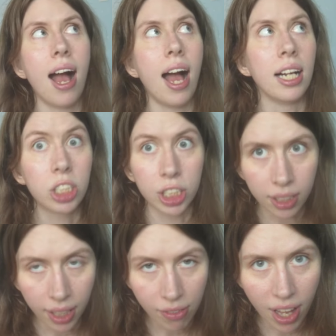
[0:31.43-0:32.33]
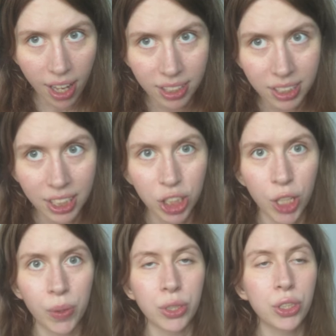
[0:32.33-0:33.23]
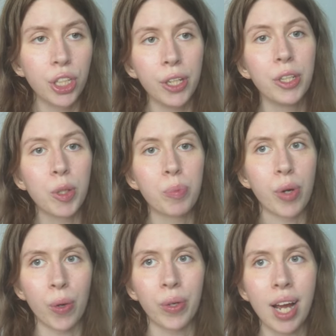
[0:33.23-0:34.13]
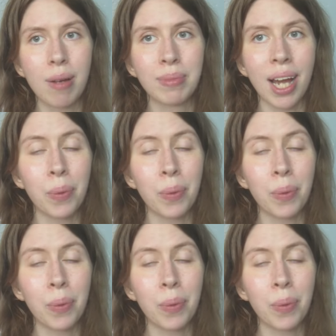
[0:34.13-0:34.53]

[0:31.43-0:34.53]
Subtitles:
and she delivered. She showed us two new programs.